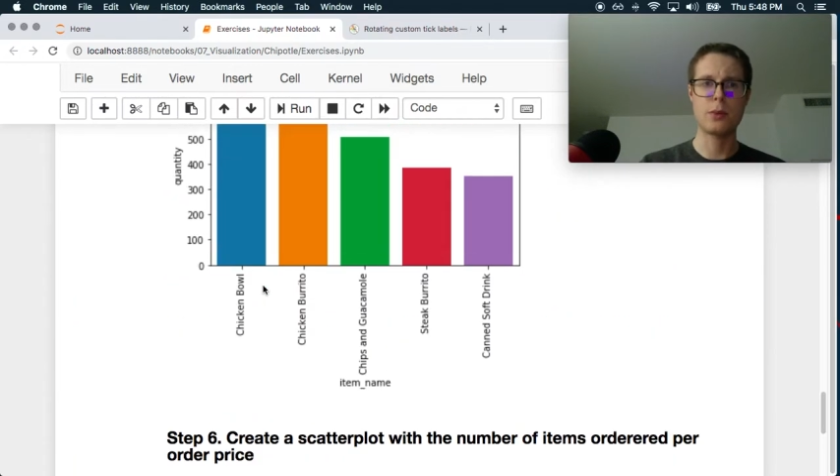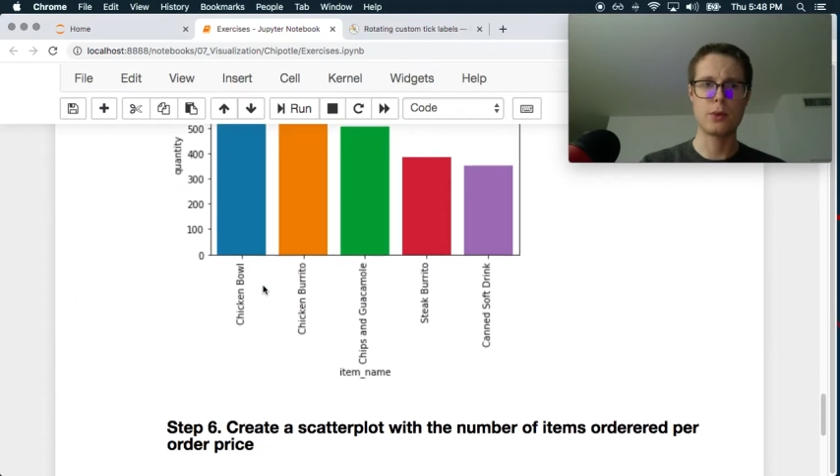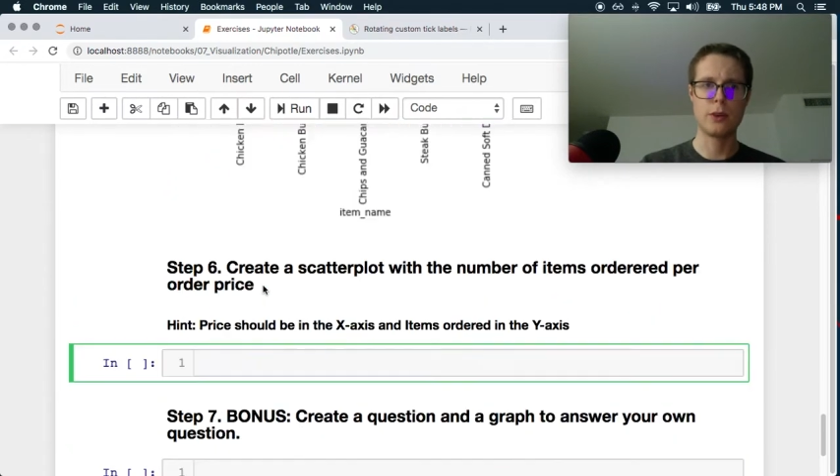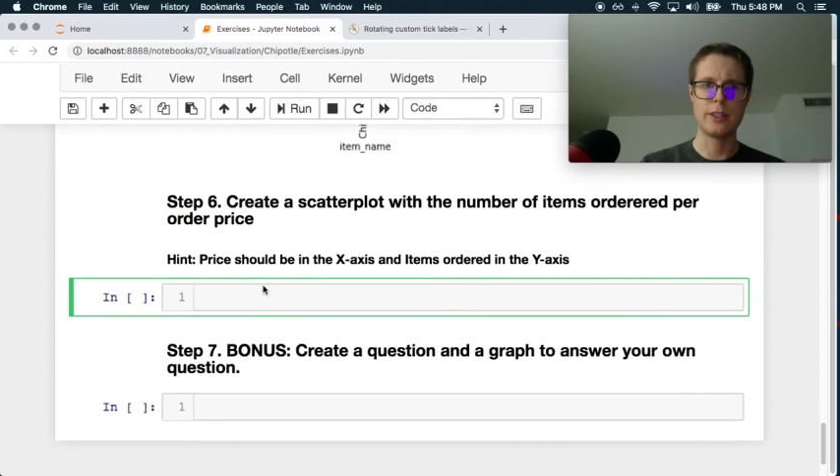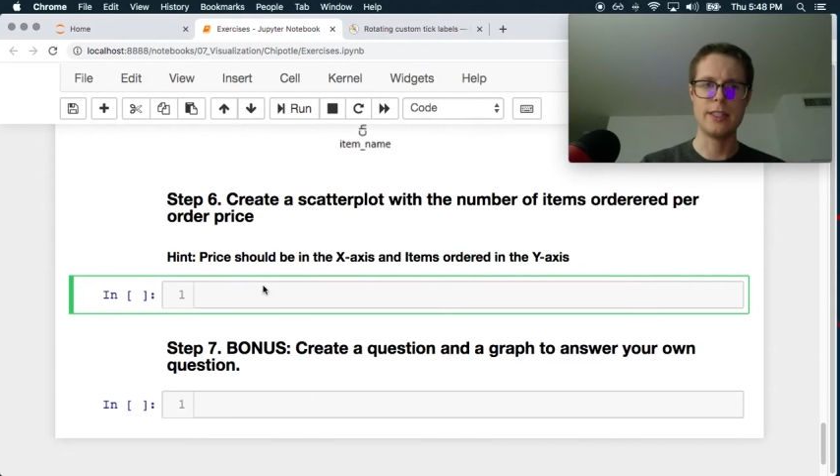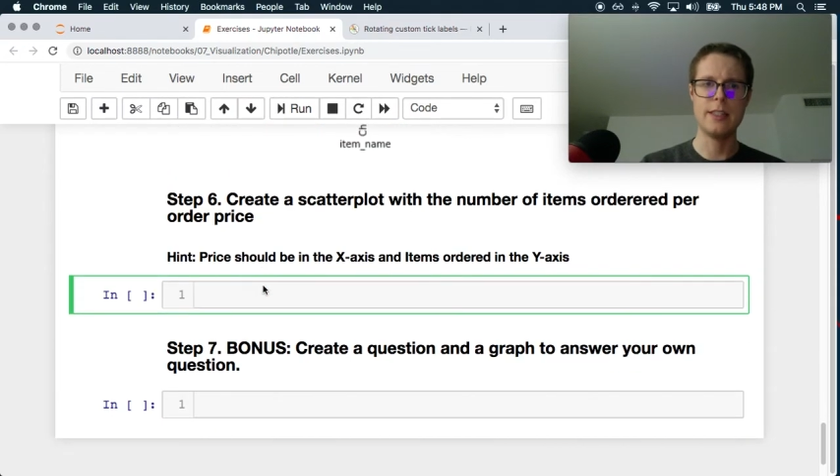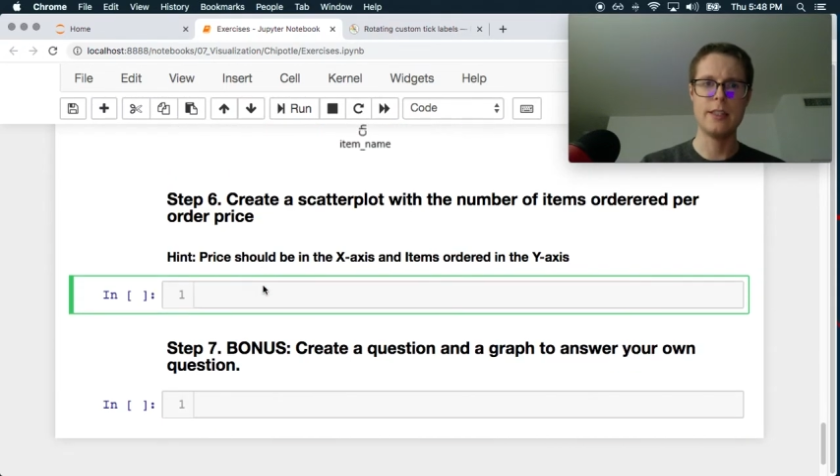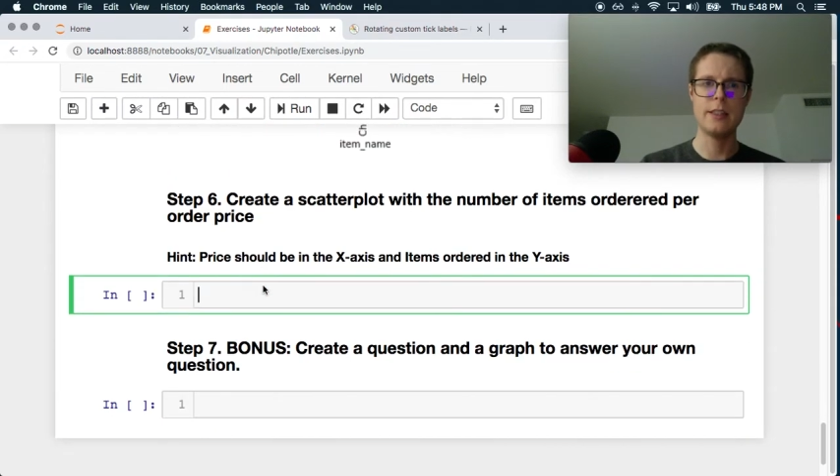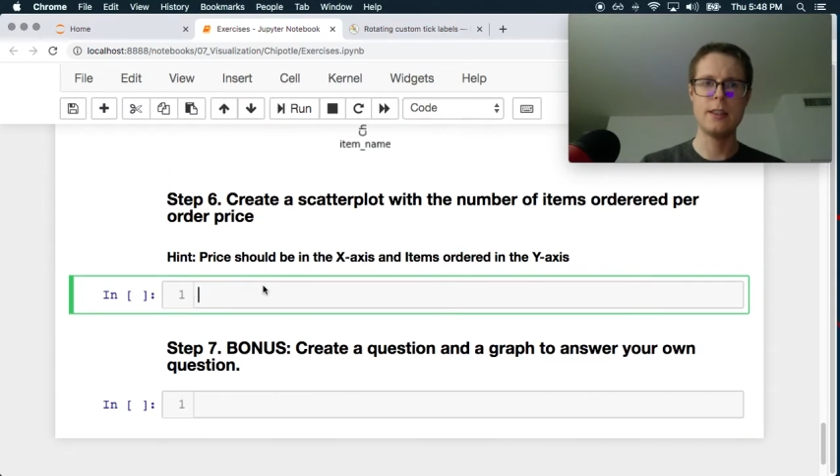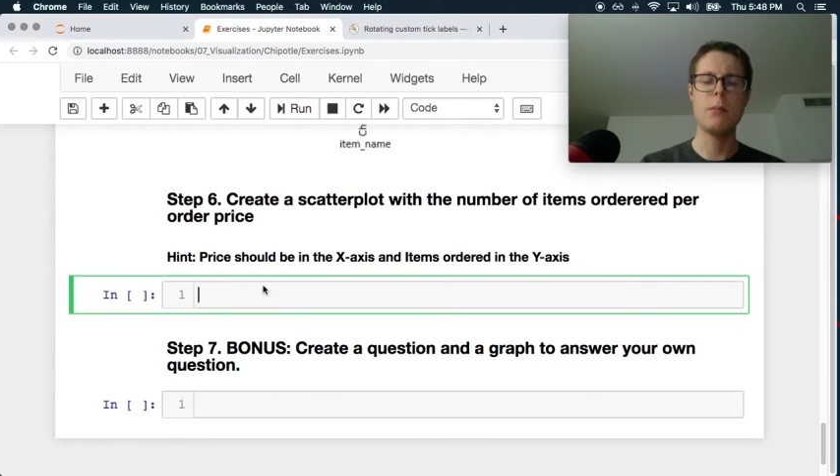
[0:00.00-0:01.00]
pretty
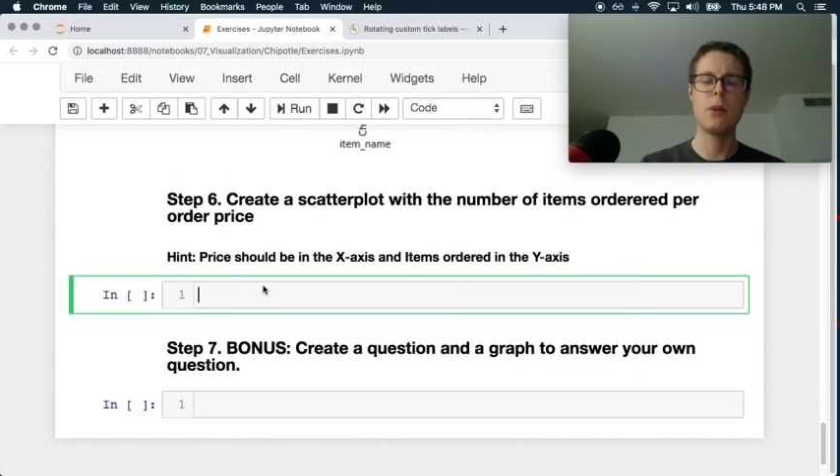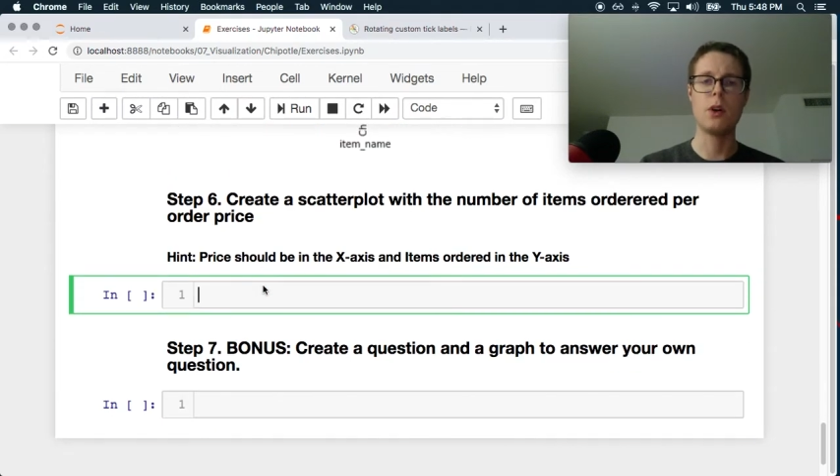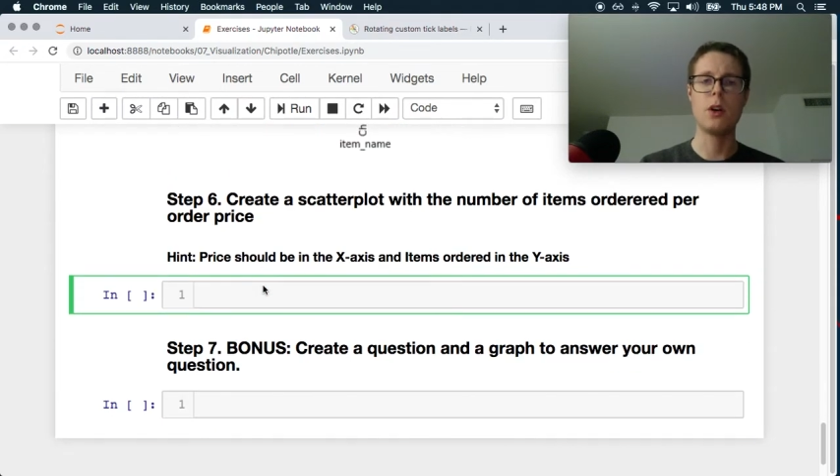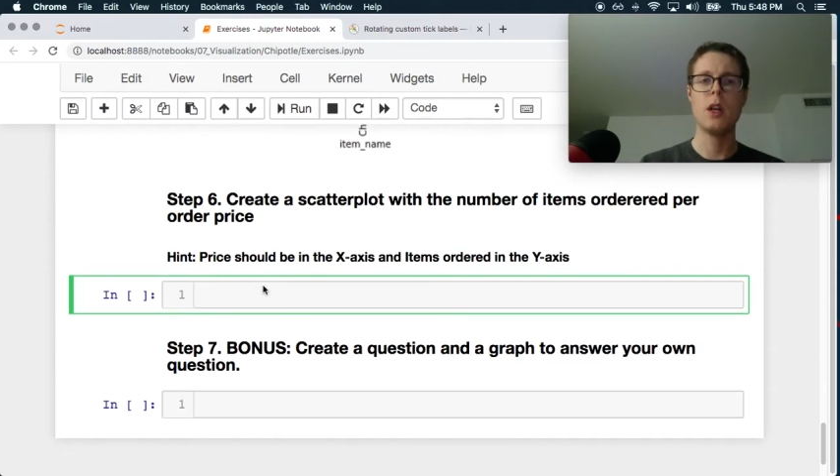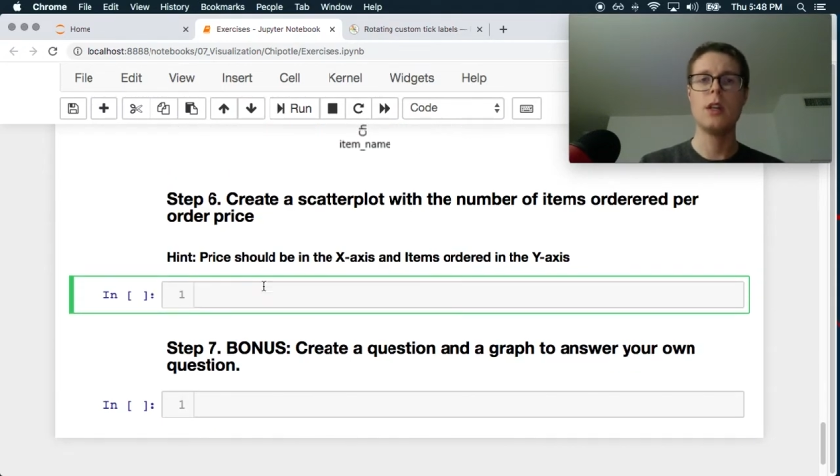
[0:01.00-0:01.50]
simple.